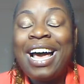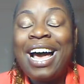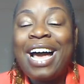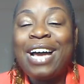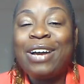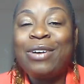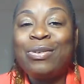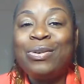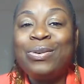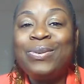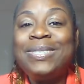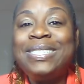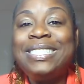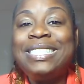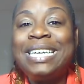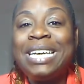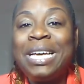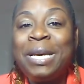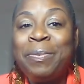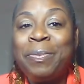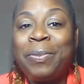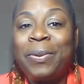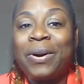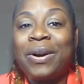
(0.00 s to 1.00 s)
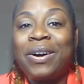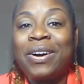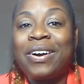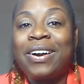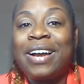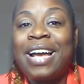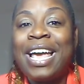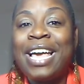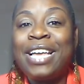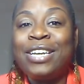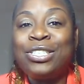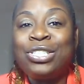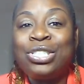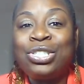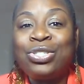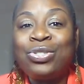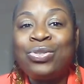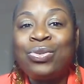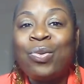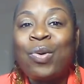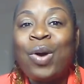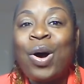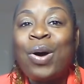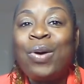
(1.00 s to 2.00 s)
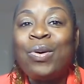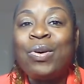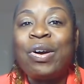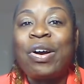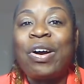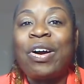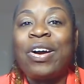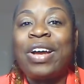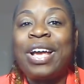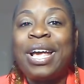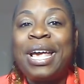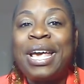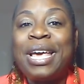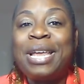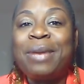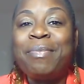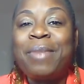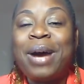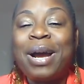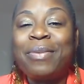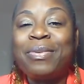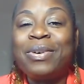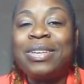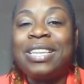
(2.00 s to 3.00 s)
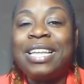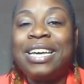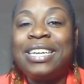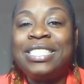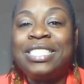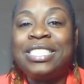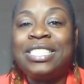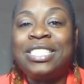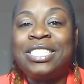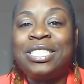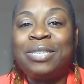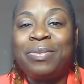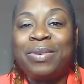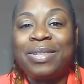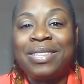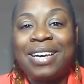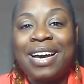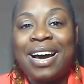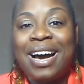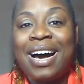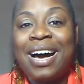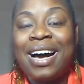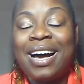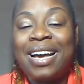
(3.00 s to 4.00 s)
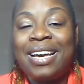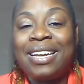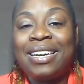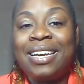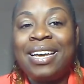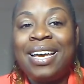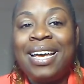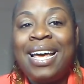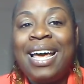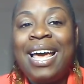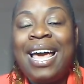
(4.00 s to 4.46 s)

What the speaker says: I grew deeper and stronger in my relationship with God,